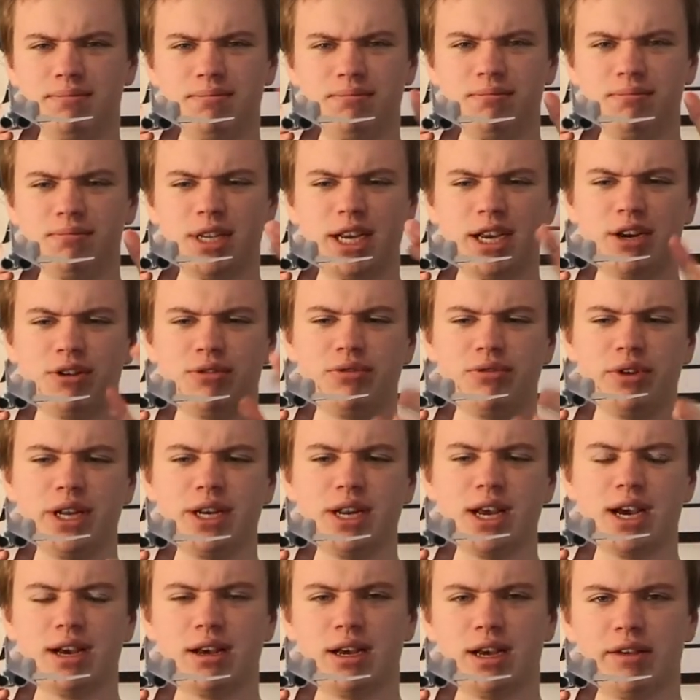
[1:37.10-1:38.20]
tail
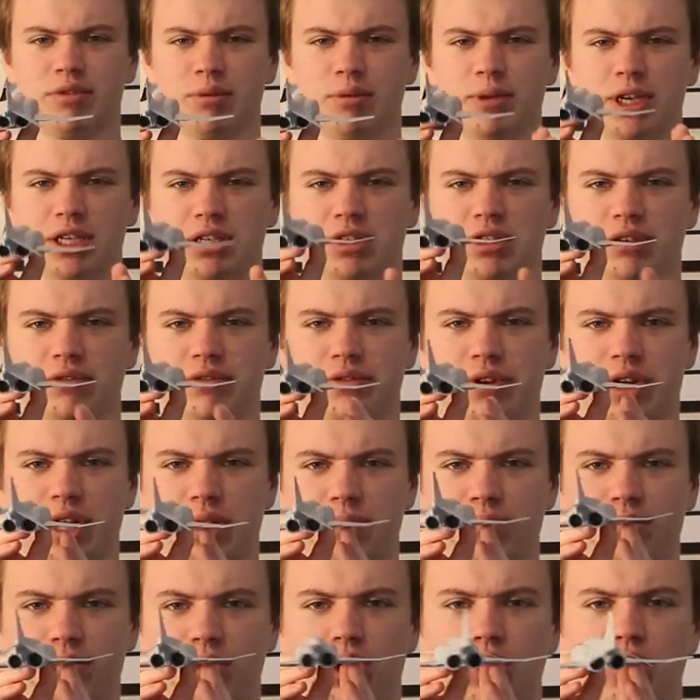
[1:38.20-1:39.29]
fin, have a bit
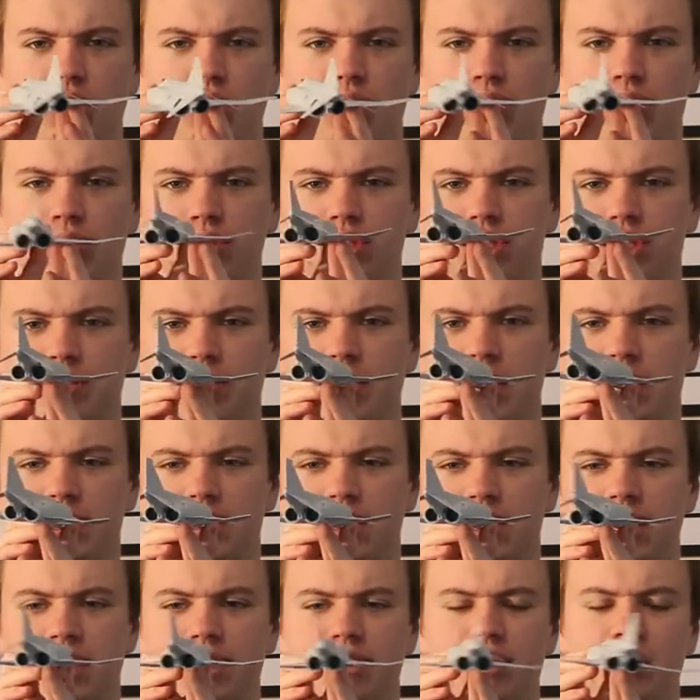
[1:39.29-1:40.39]
of yaw
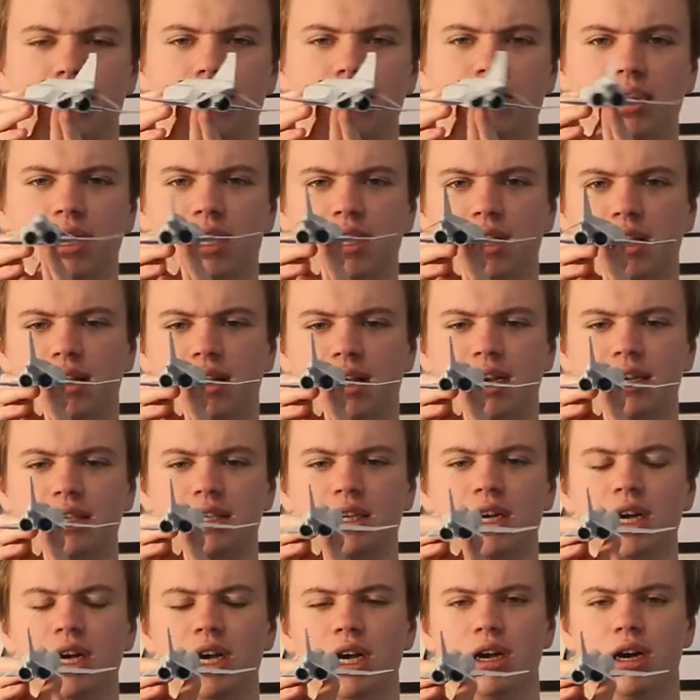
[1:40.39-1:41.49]
stability in them, like
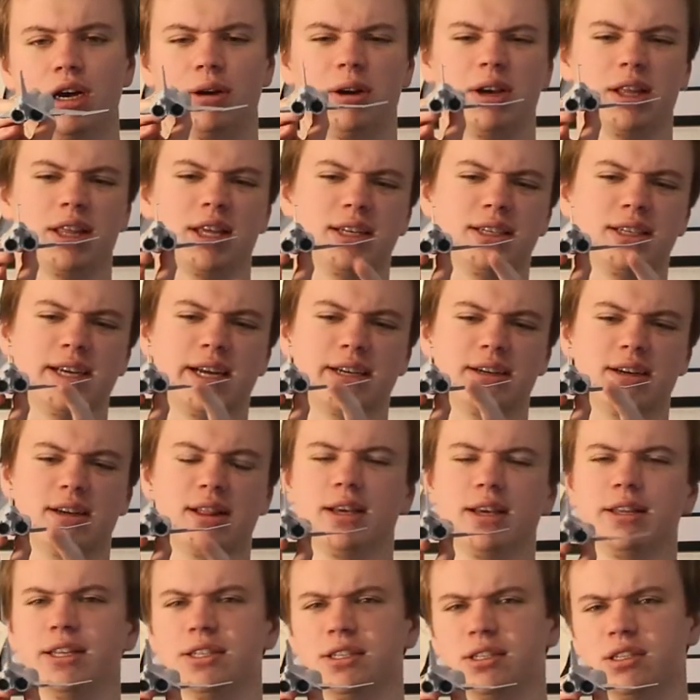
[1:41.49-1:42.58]
that. I think
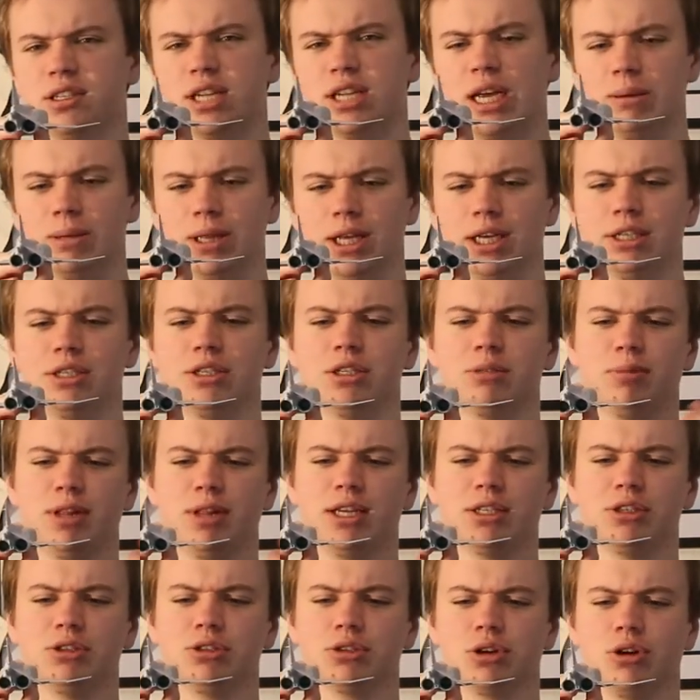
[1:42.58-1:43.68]
technically these are stabilators, but
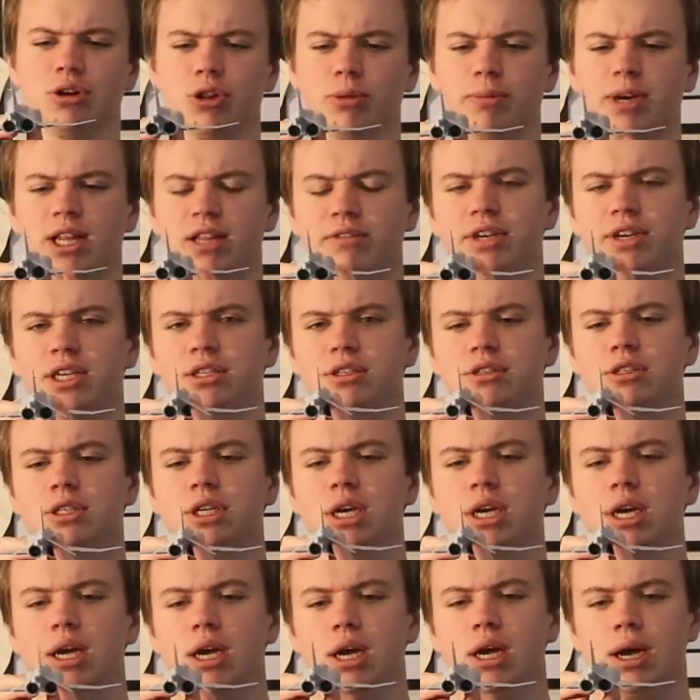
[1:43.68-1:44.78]
let's just call them elevators.
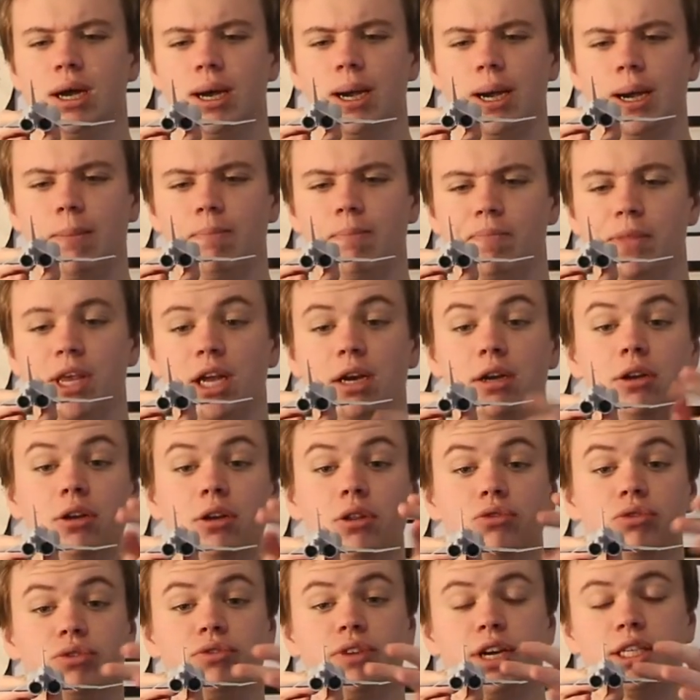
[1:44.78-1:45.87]
And
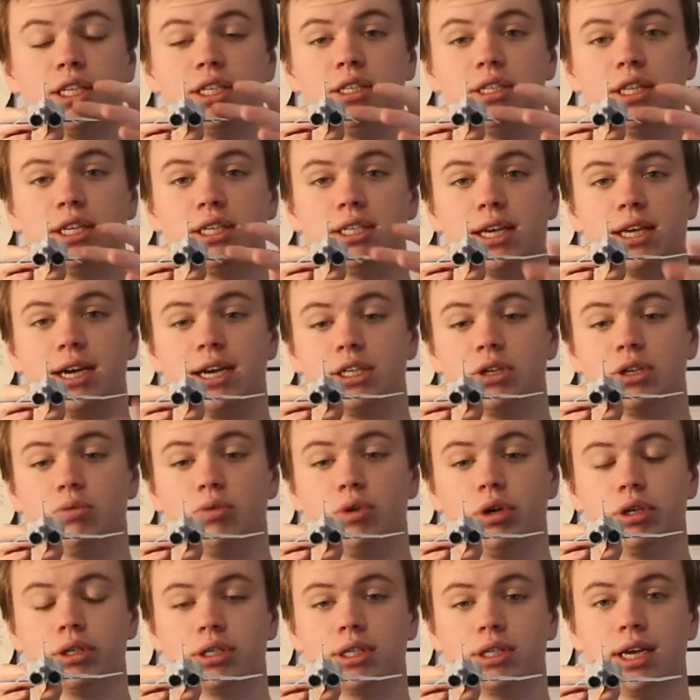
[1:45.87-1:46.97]
another advantage this had
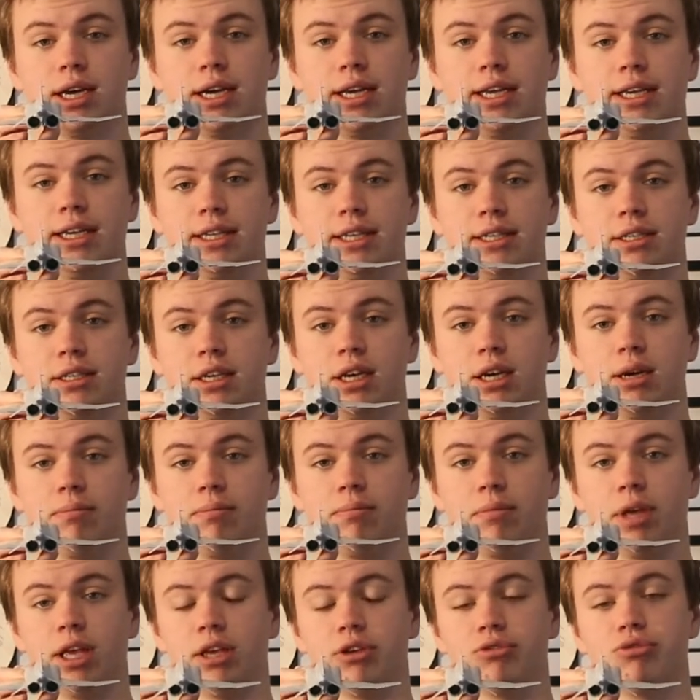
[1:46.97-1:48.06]
was that it
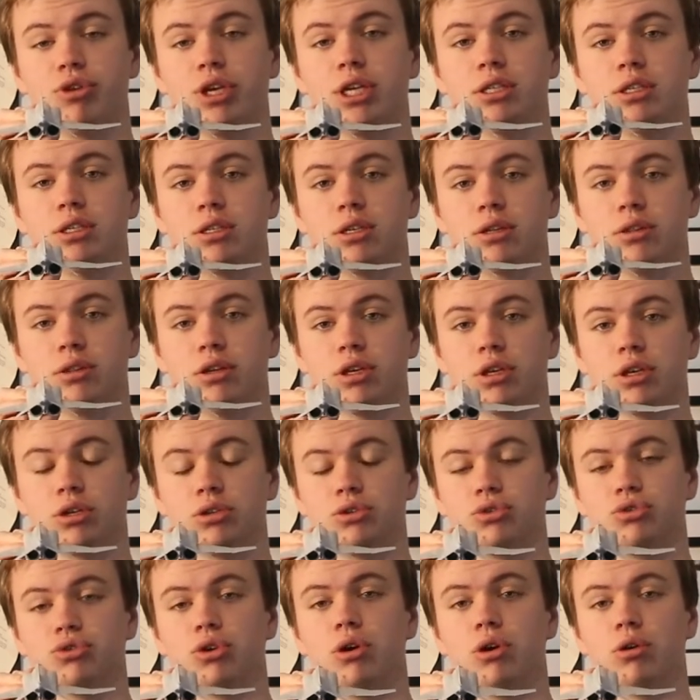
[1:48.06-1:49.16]
increased the
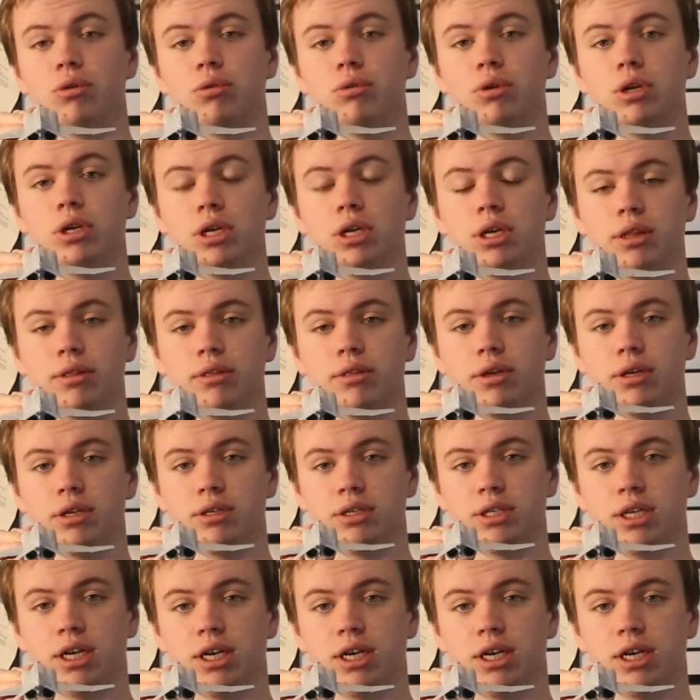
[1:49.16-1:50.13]
control that